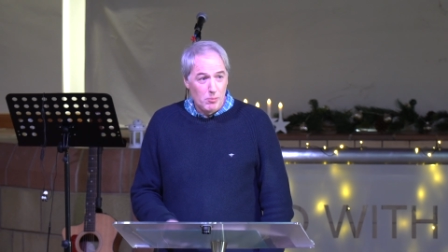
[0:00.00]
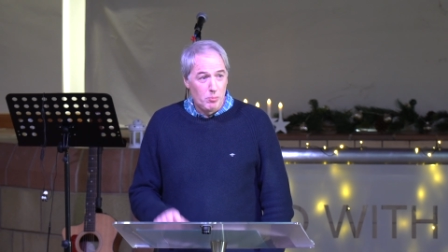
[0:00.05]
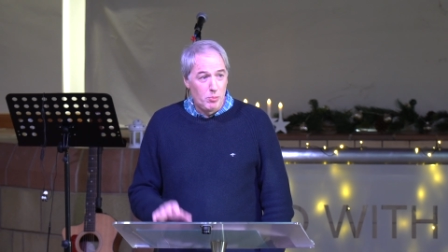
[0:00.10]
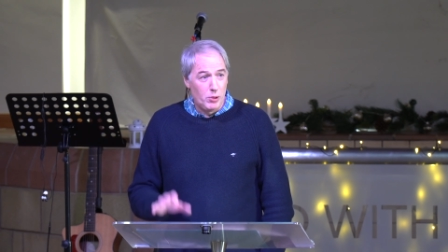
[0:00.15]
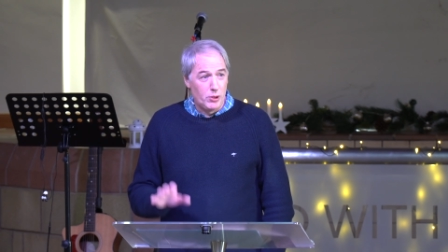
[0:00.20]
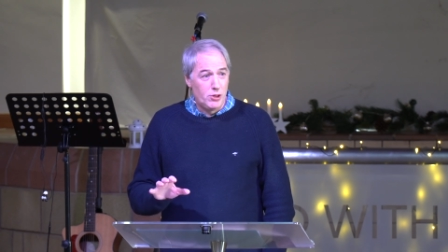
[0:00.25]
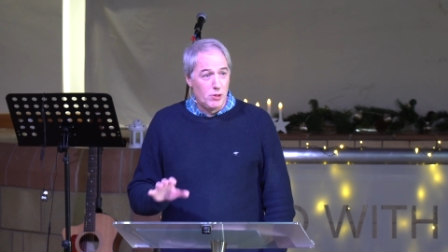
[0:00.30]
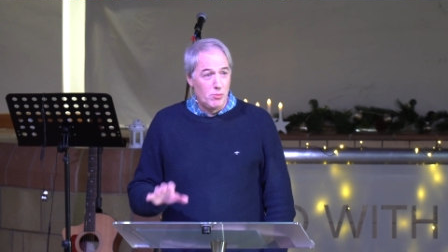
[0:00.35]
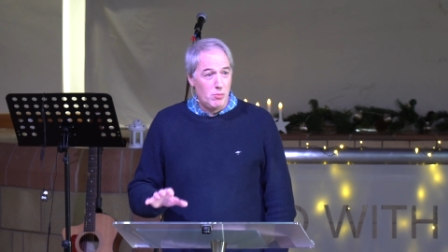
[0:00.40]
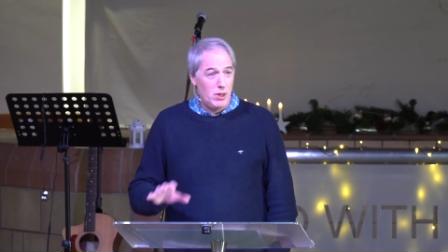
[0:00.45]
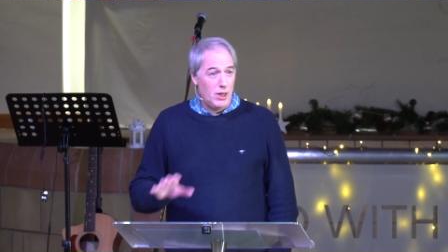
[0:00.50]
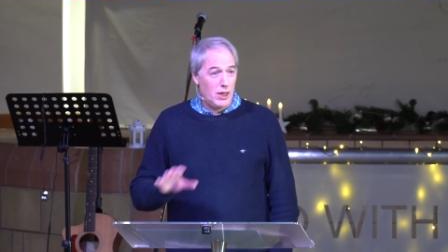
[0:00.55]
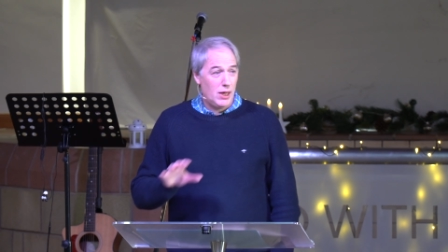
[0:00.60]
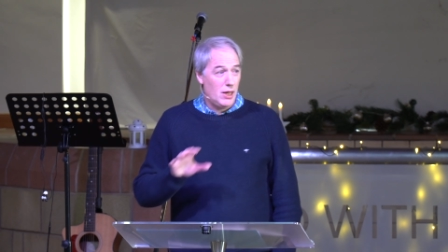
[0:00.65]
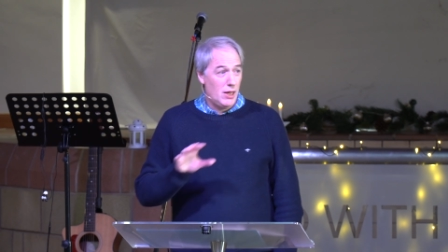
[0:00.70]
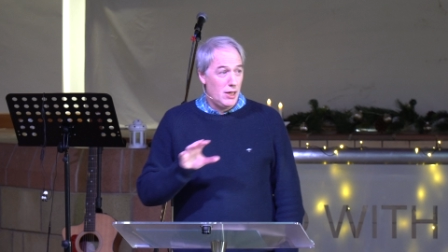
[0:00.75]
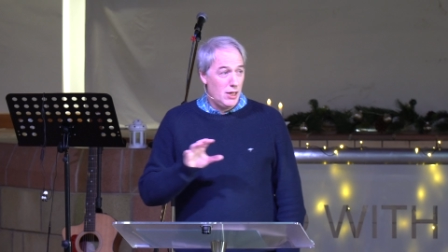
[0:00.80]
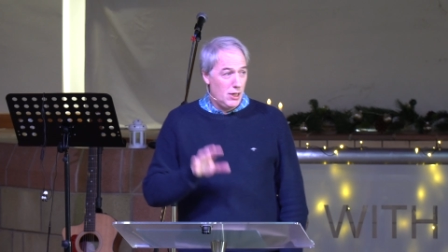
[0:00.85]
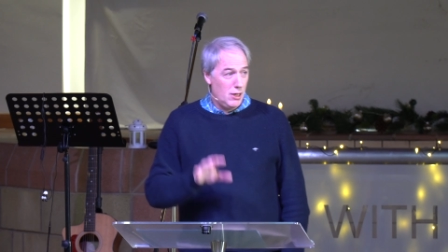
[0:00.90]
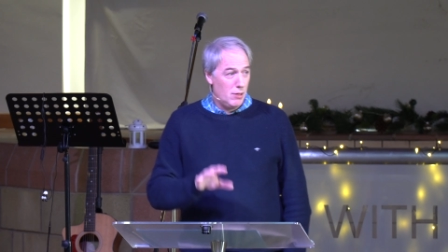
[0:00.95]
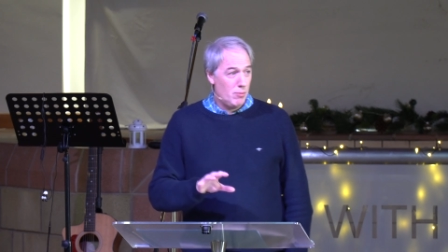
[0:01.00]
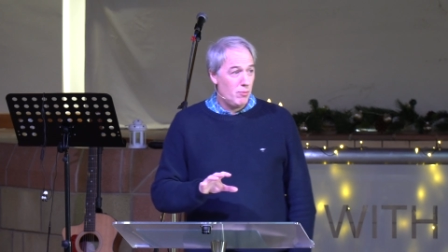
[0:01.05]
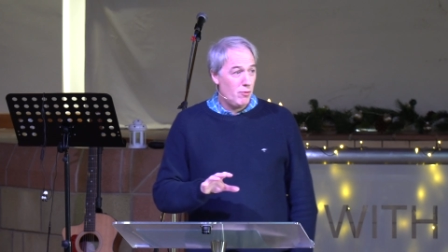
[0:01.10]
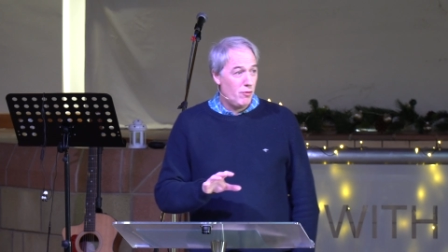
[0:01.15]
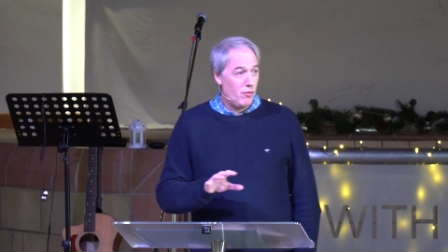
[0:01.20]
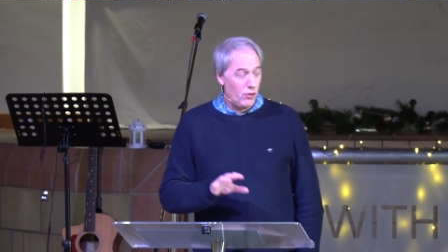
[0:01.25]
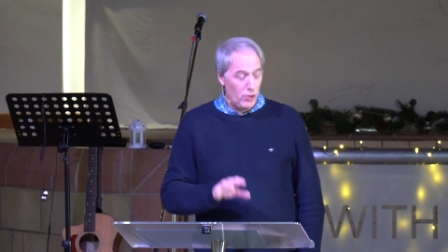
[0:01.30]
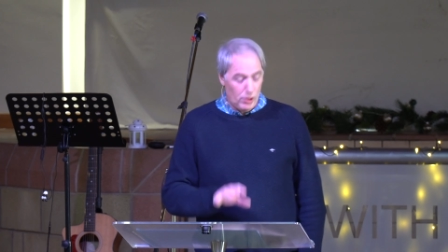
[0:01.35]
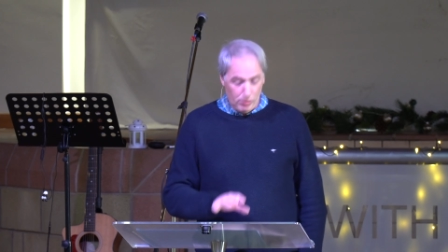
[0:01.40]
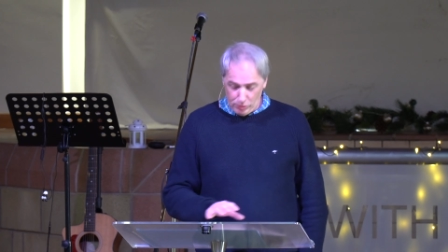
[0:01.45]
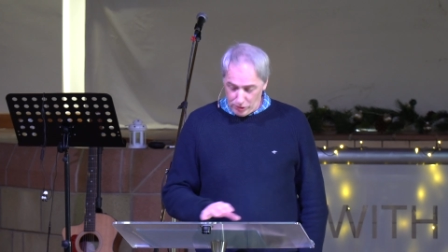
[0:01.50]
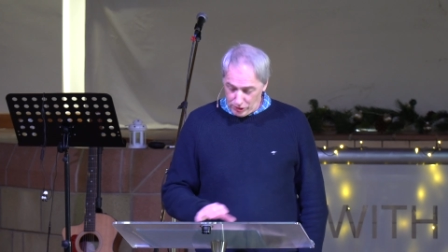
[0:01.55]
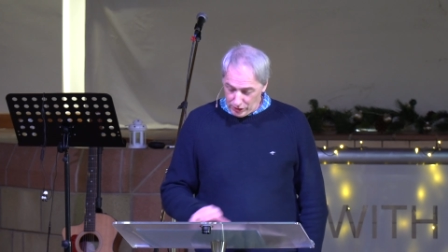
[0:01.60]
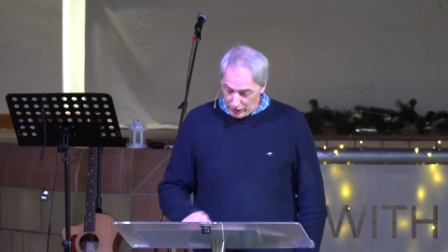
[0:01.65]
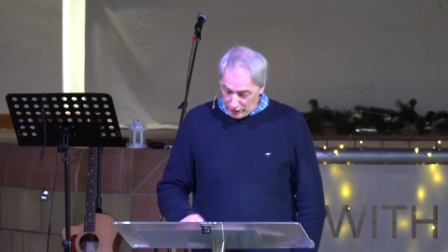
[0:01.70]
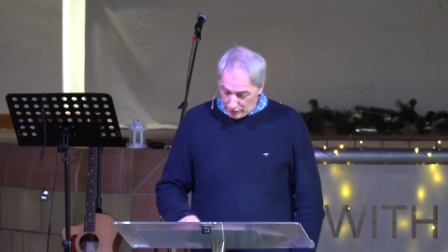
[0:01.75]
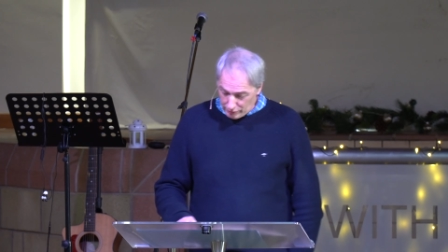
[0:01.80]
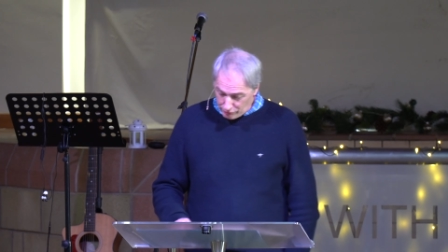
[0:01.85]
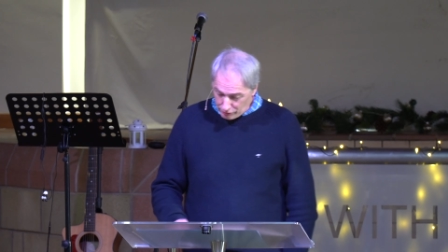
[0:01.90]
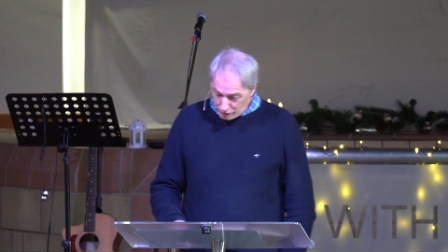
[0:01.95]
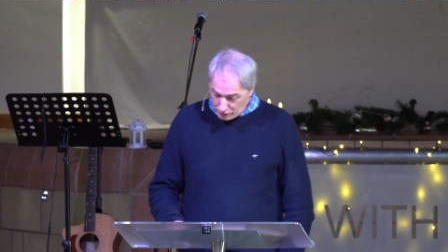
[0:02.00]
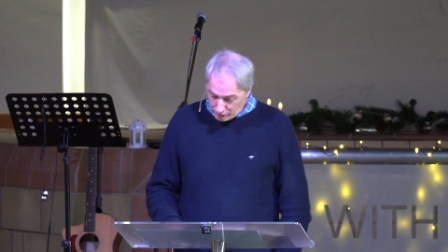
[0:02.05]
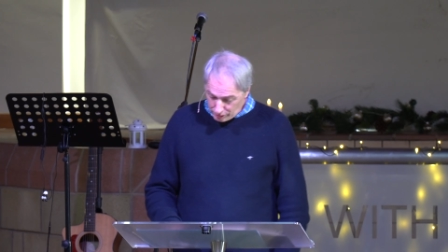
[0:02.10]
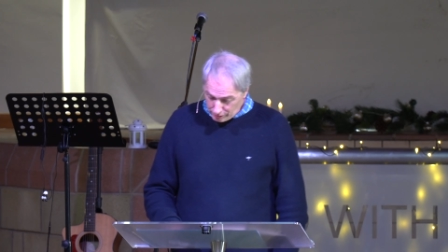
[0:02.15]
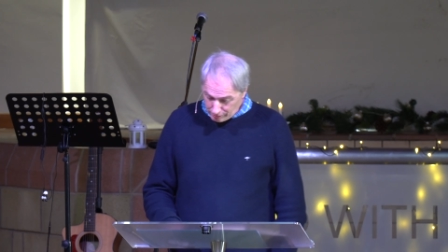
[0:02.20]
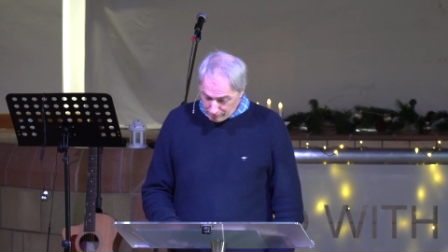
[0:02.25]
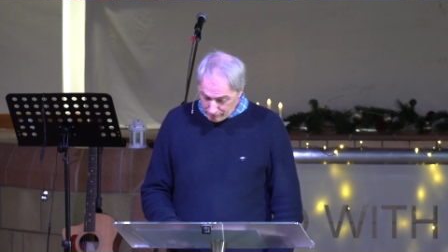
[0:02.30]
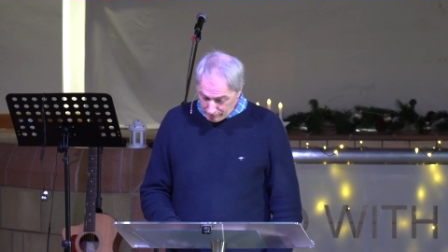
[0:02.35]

but to make a name for themselves.